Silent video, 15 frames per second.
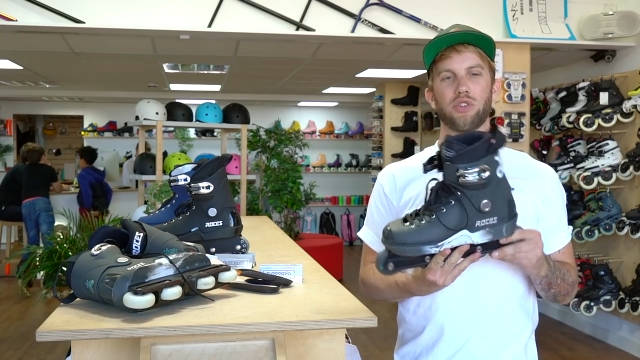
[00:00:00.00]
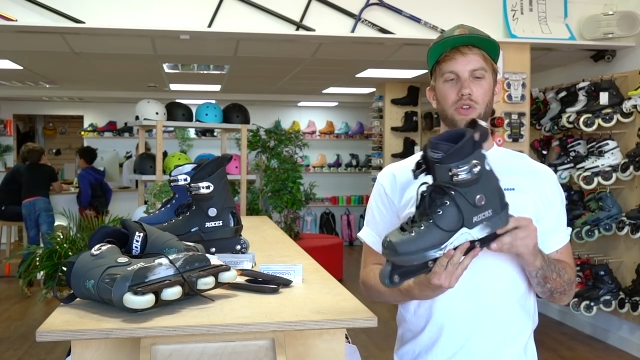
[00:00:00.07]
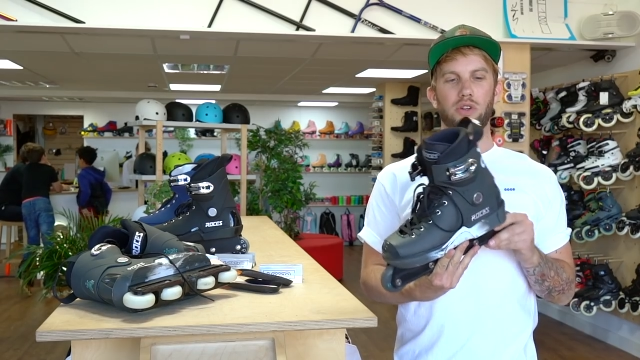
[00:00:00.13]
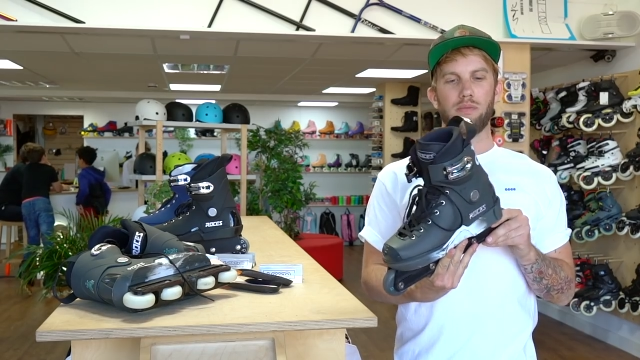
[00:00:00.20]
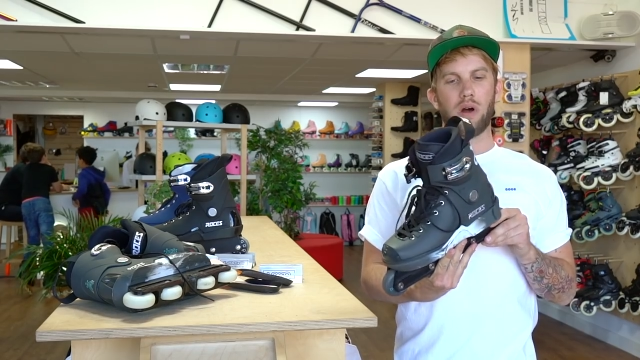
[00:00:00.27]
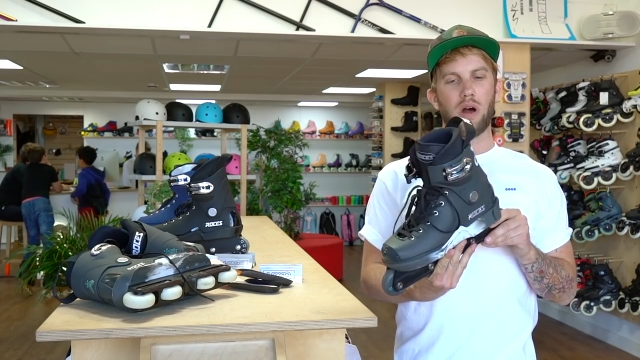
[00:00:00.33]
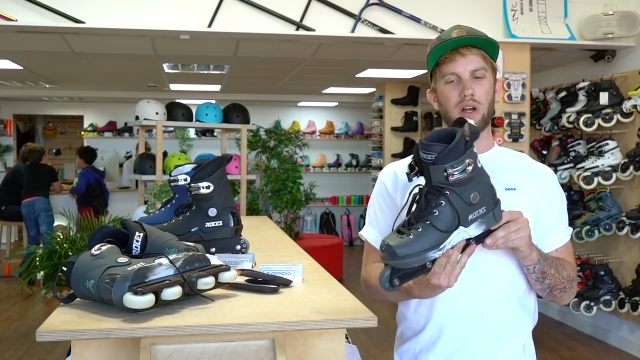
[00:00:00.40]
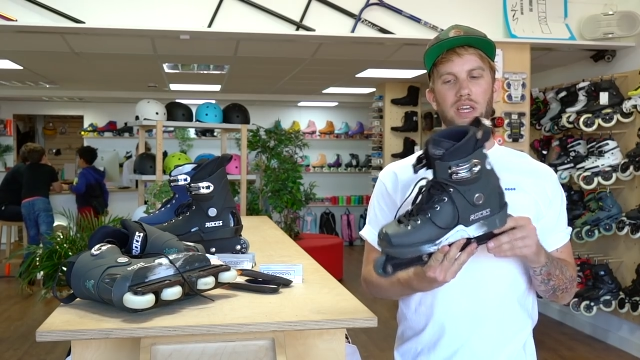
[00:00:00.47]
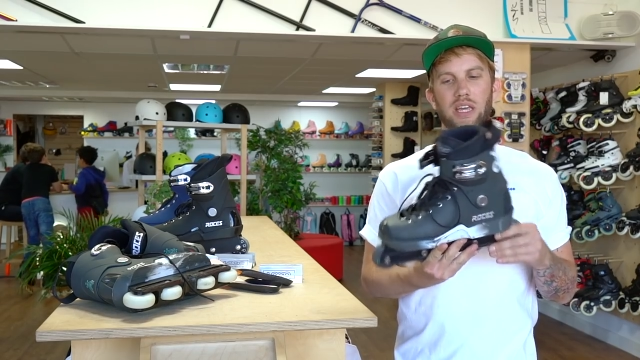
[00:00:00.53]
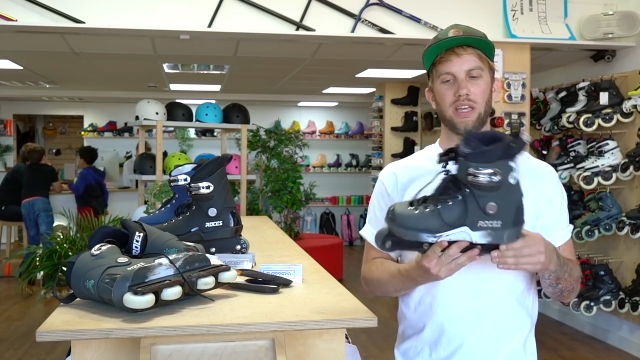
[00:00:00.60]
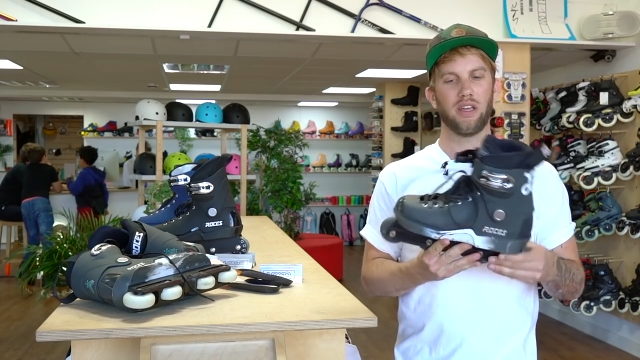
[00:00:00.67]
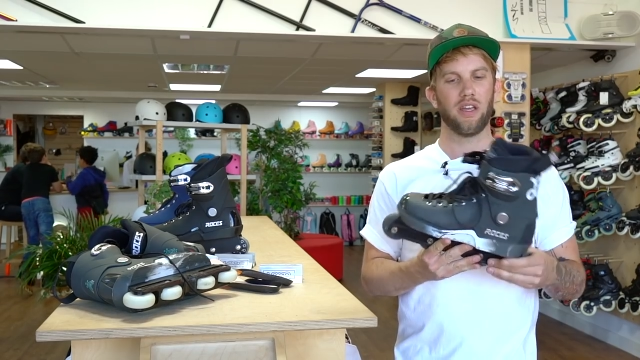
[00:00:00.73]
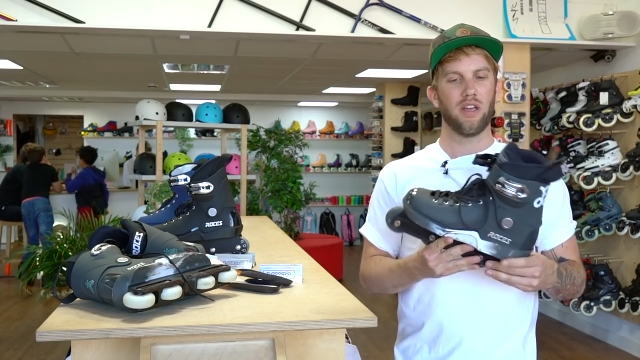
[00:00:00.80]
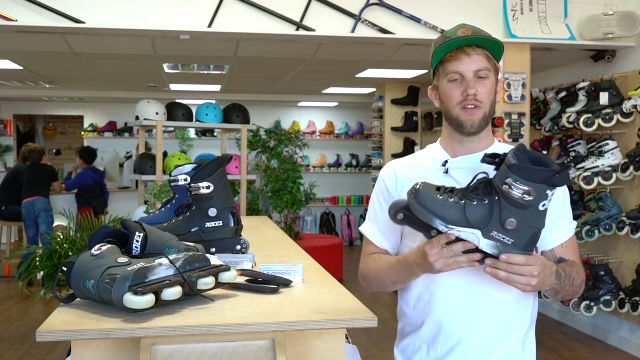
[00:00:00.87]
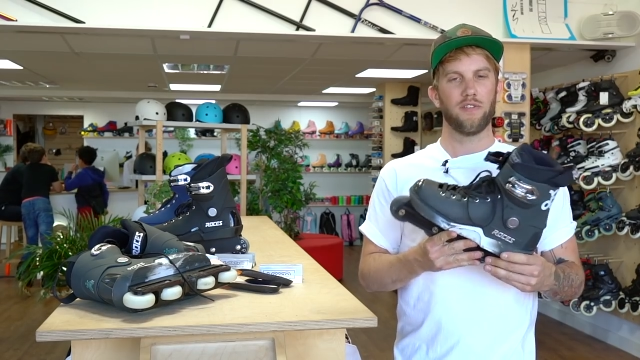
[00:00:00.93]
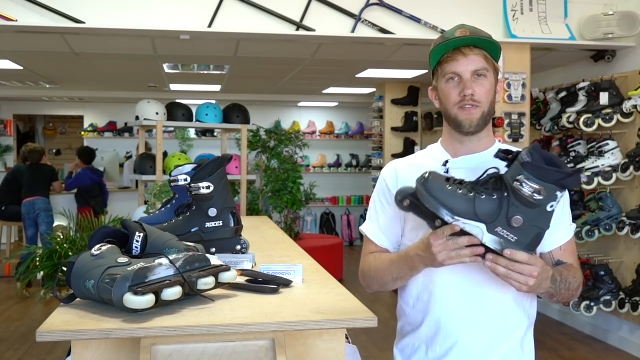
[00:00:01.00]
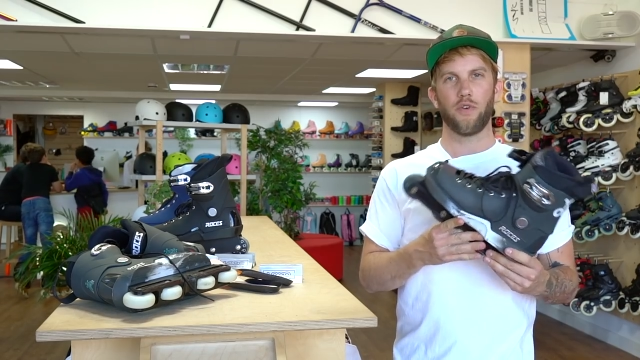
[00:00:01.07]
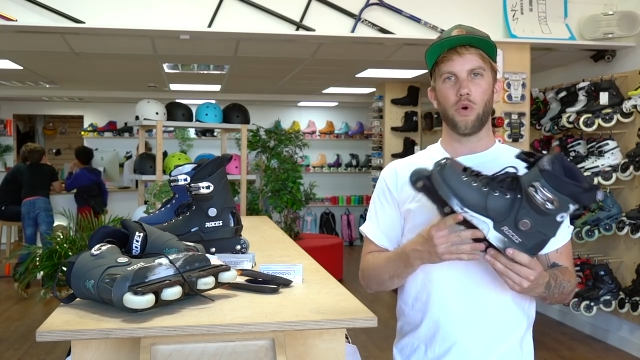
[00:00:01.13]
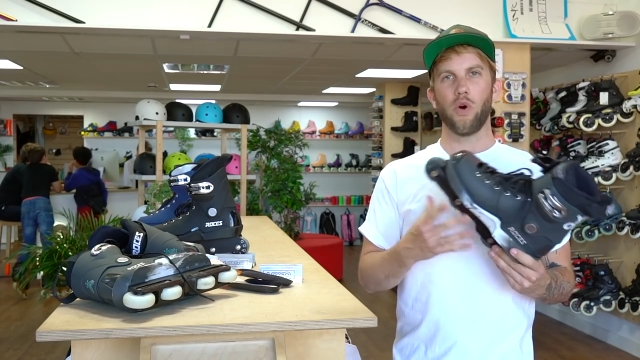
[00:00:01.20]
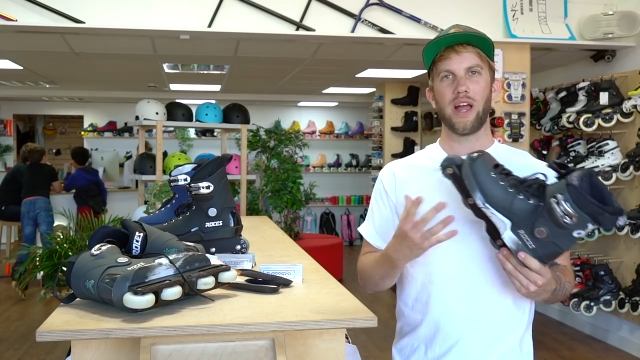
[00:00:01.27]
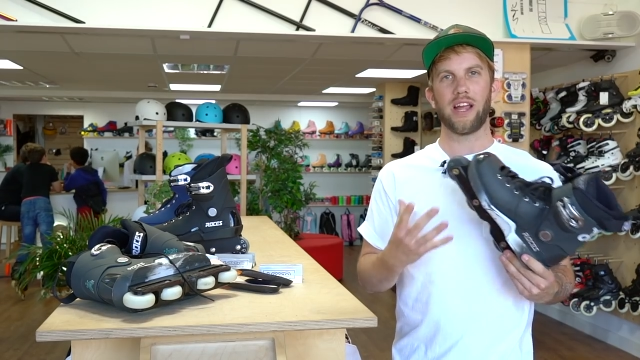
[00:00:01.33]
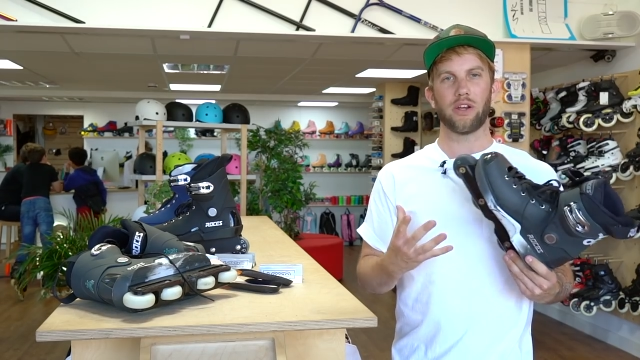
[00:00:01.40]
on the market
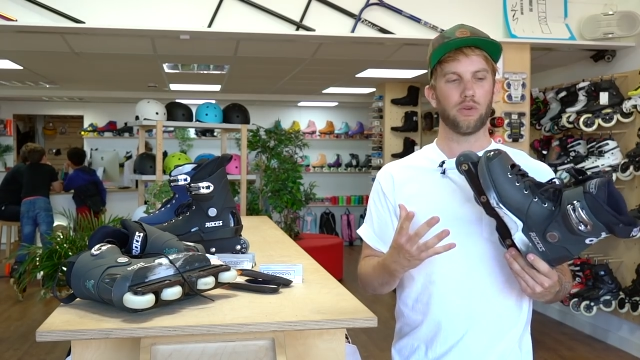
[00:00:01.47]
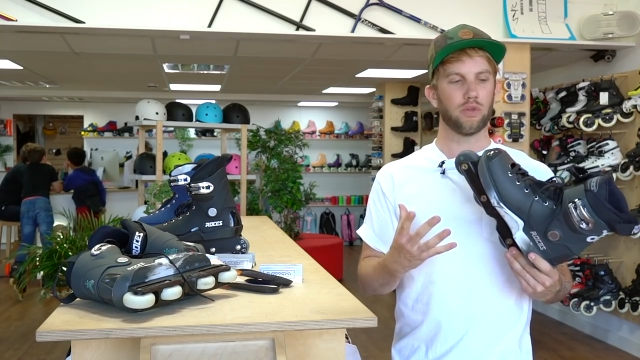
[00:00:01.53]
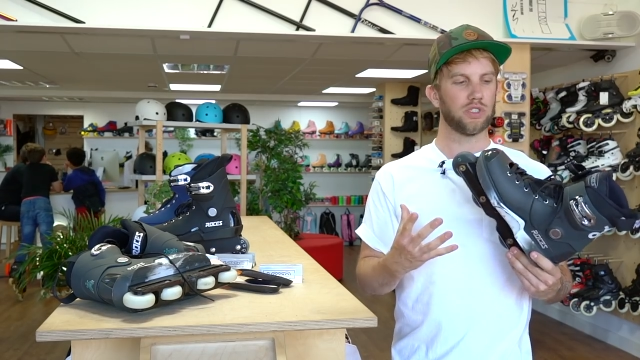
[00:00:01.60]
for ankle